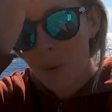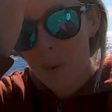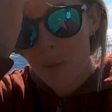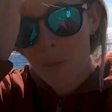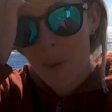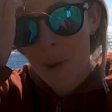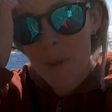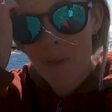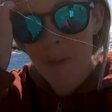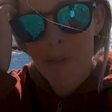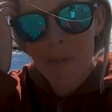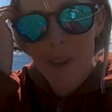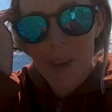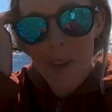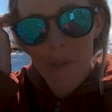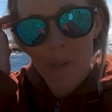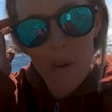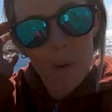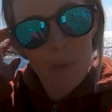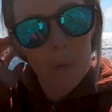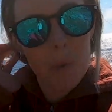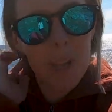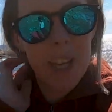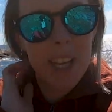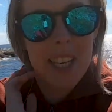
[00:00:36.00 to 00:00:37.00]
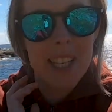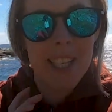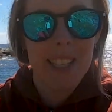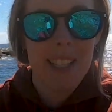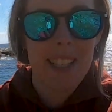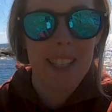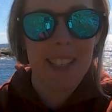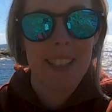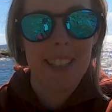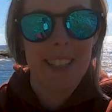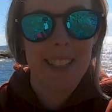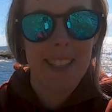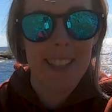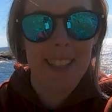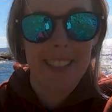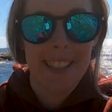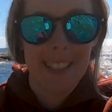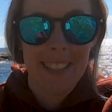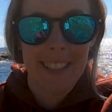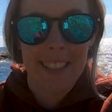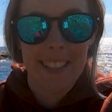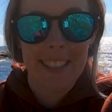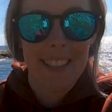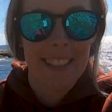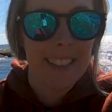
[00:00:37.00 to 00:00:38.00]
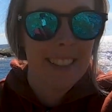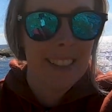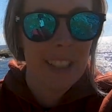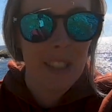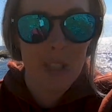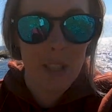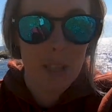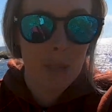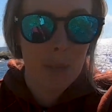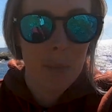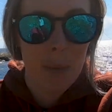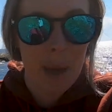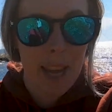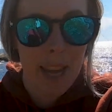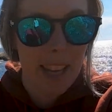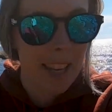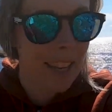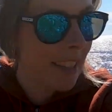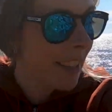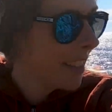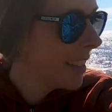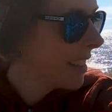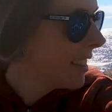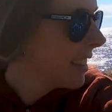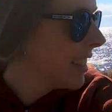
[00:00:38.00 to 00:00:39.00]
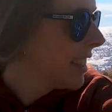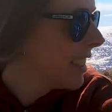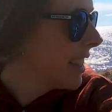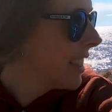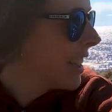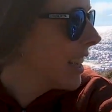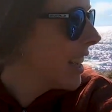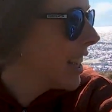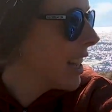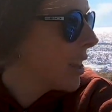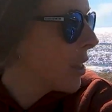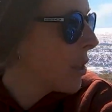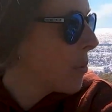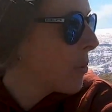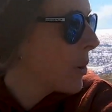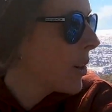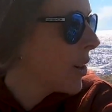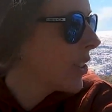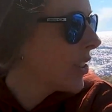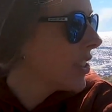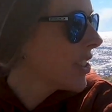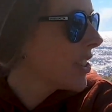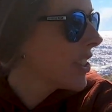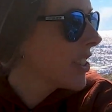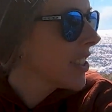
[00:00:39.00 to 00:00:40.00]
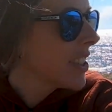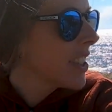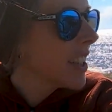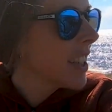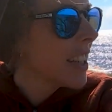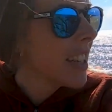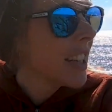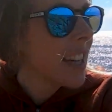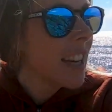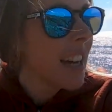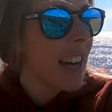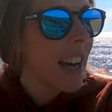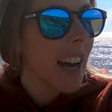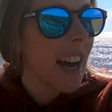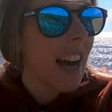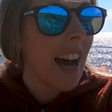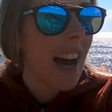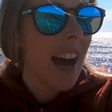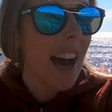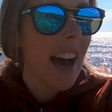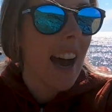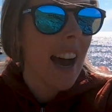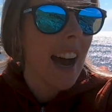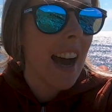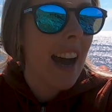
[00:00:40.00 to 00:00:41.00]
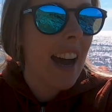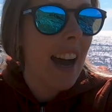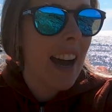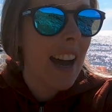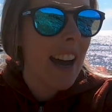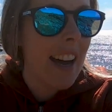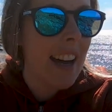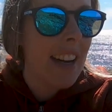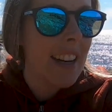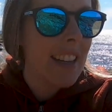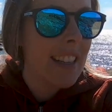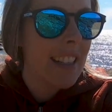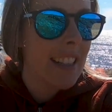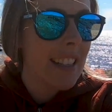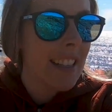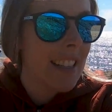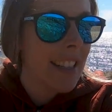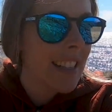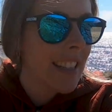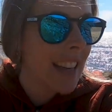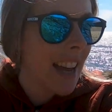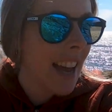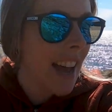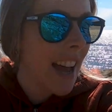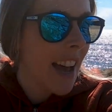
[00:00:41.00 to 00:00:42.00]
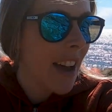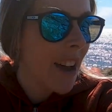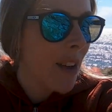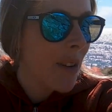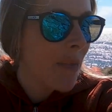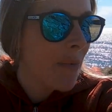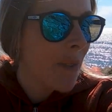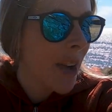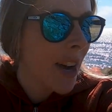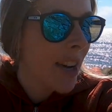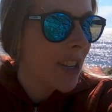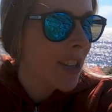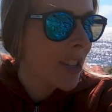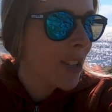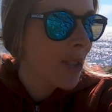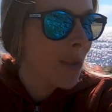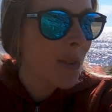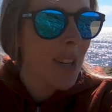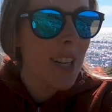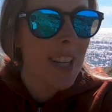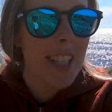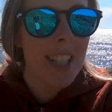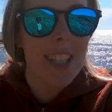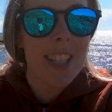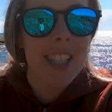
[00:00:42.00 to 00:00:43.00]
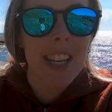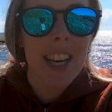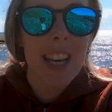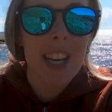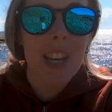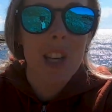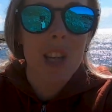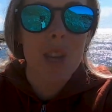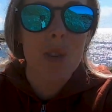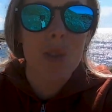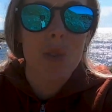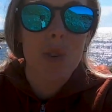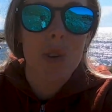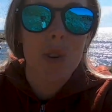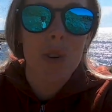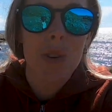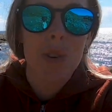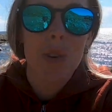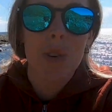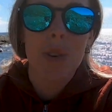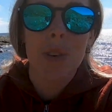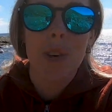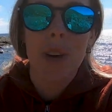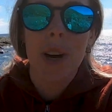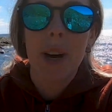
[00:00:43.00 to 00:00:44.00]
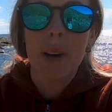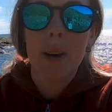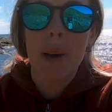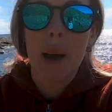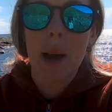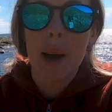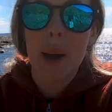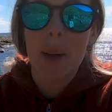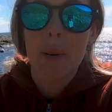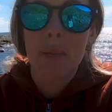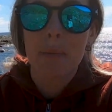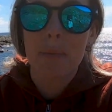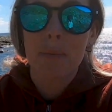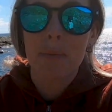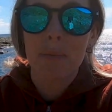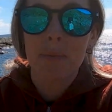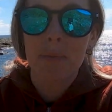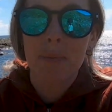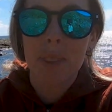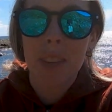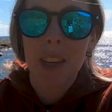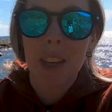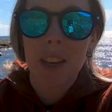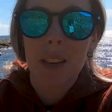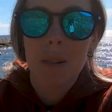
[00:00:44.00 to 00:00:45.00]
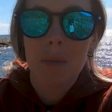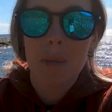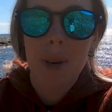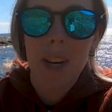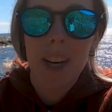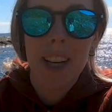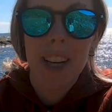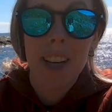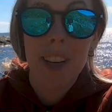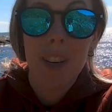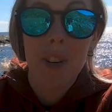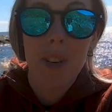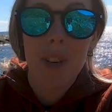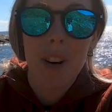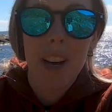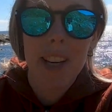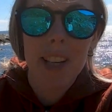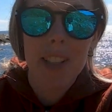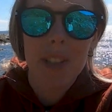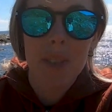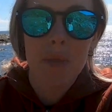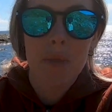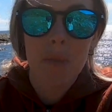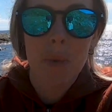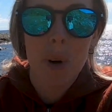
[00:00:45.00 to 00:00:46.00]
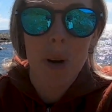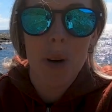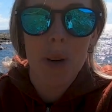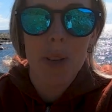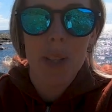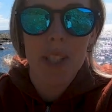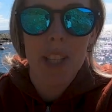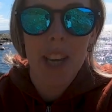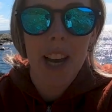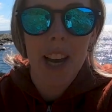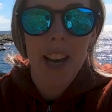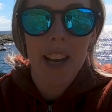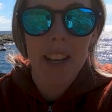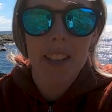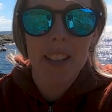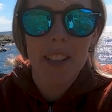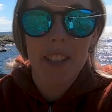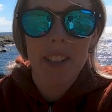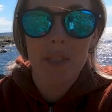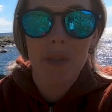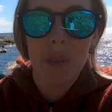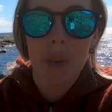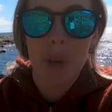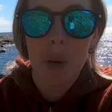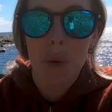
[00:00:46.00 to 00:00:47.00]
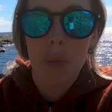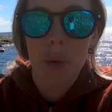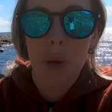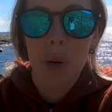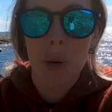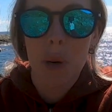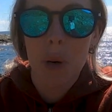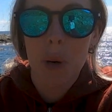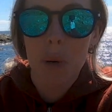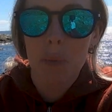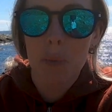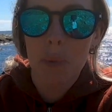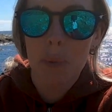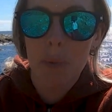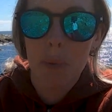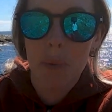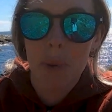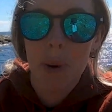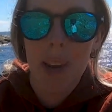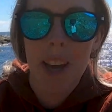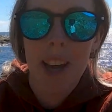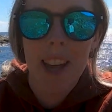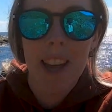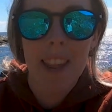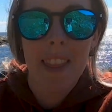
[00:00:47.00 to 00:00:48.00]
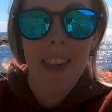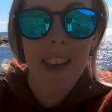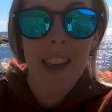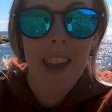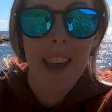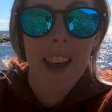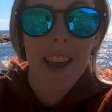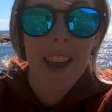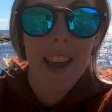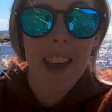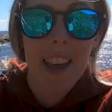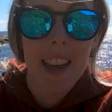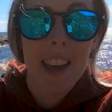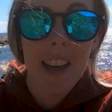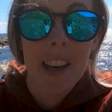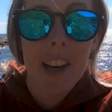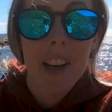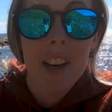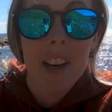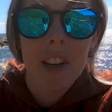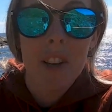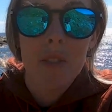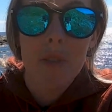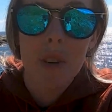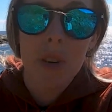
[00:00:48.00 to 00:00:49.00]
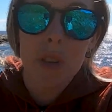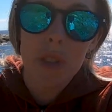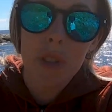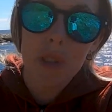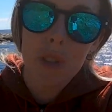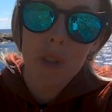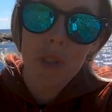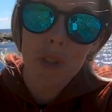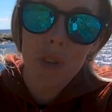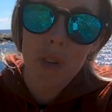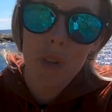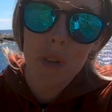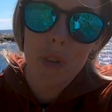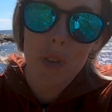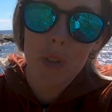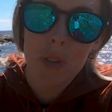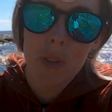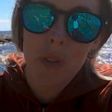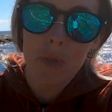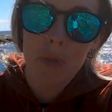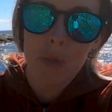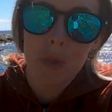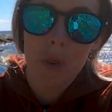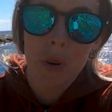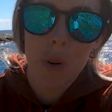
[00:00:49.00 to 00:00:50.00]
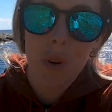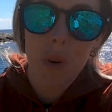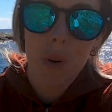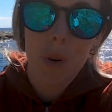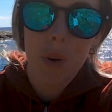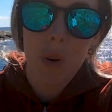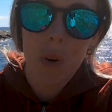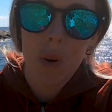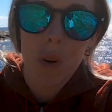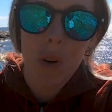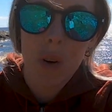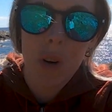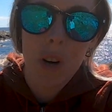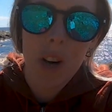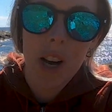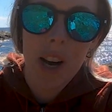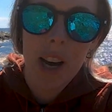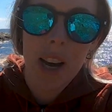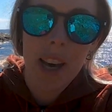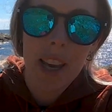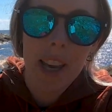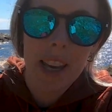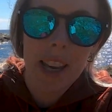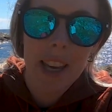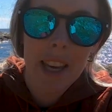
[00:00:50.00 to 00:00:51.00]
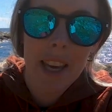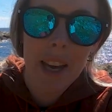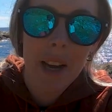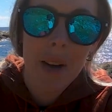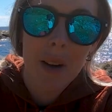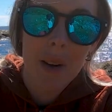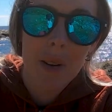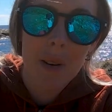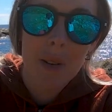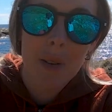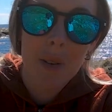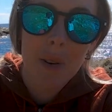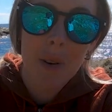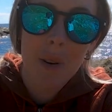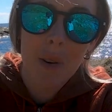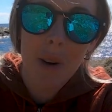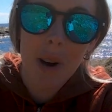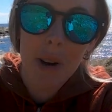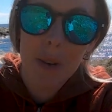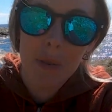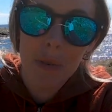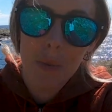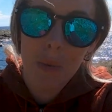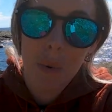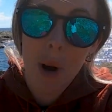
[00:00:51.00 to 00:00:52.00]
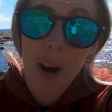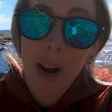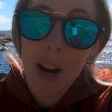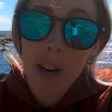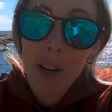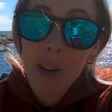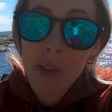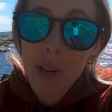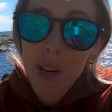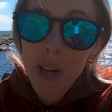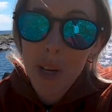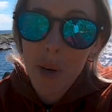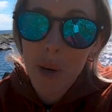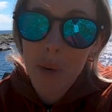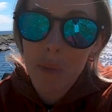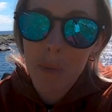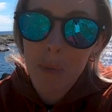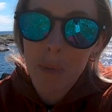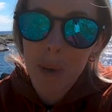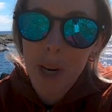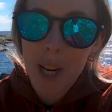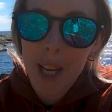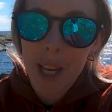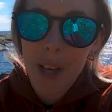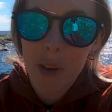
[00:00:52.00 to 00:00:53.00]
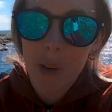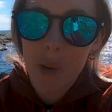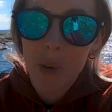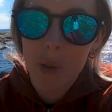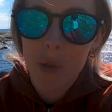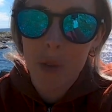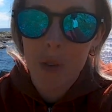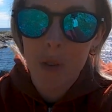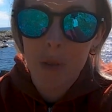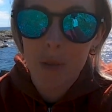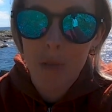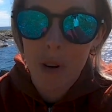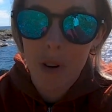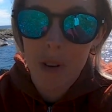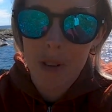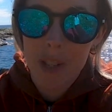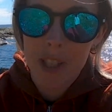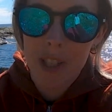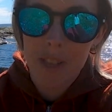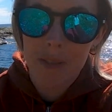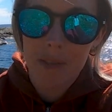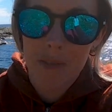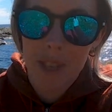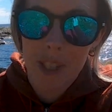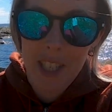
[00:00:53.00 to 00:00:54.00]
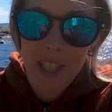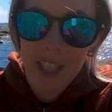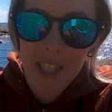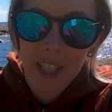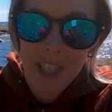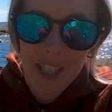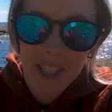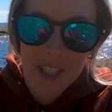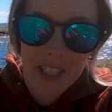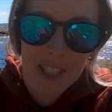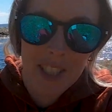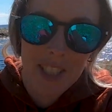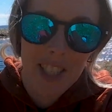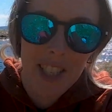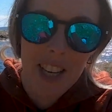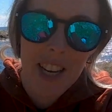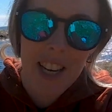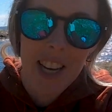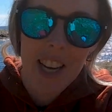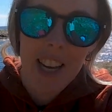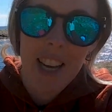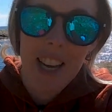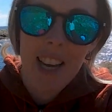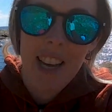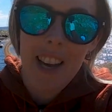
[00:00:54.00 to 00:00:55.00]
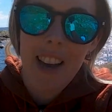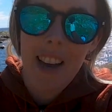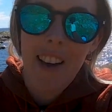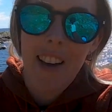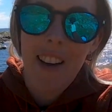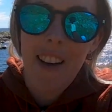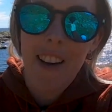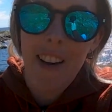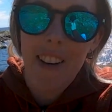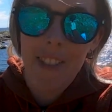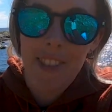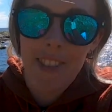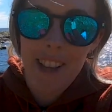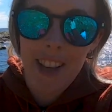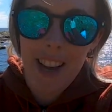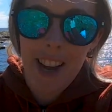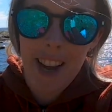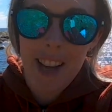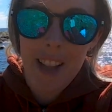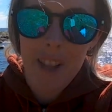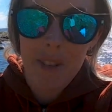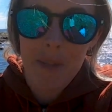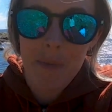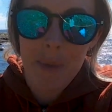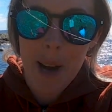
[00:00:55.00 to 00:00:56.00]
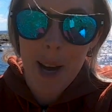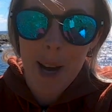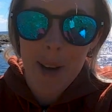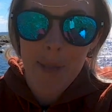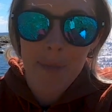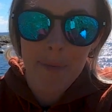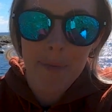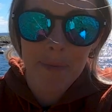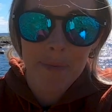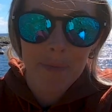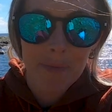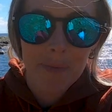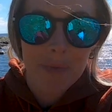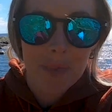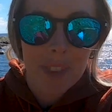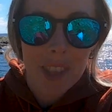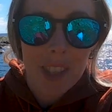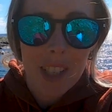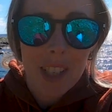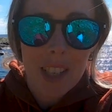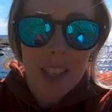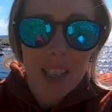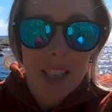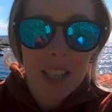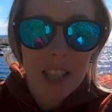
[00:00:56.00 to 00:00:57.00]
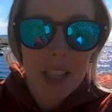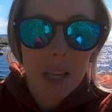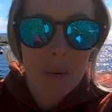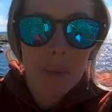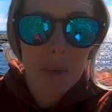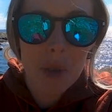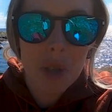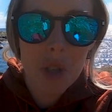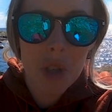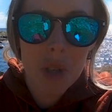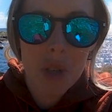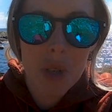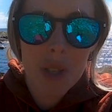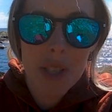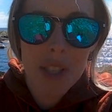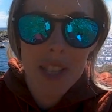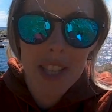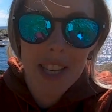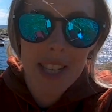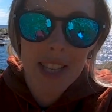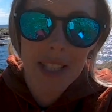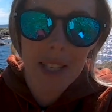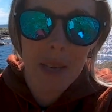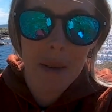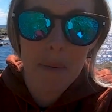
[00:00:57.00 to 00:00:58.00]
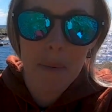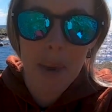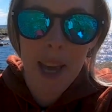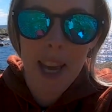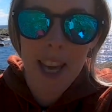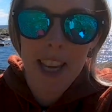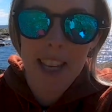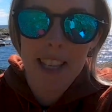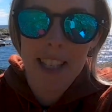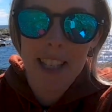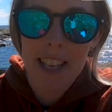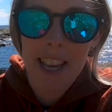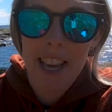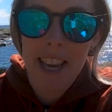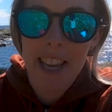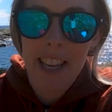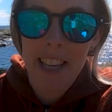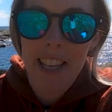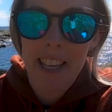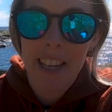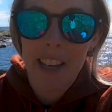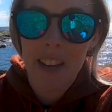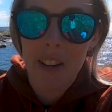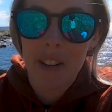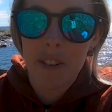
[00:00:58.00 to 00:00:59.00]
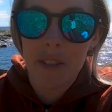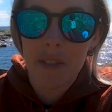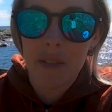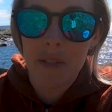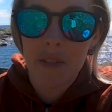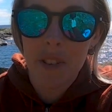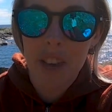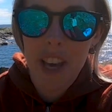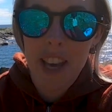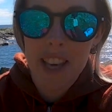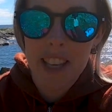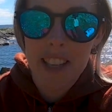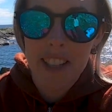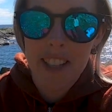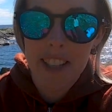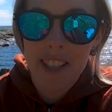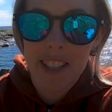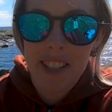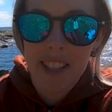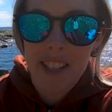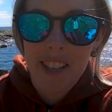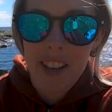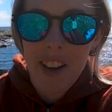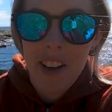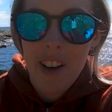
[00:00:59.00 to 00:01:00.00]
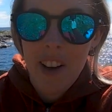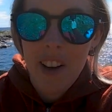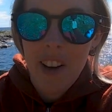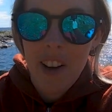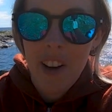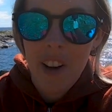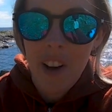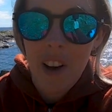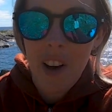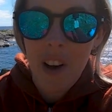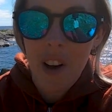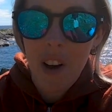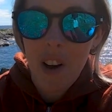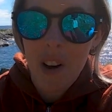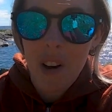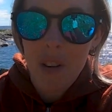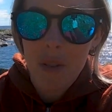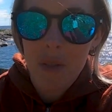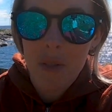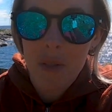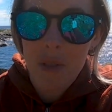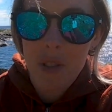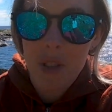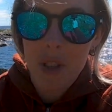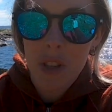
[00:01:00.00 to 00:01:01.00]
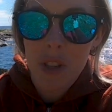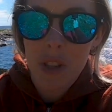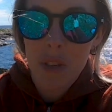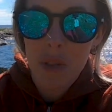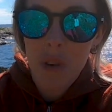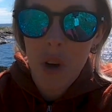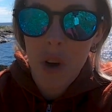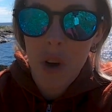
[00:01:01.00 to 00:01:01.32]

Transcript: one of my favourite places to be in the world. And I just wanted to take you through my creative process for coming up with a photo shoot for a craft winery company called Foraging Vintners on the Isle of Man. They produce this amazing fizz off, so they've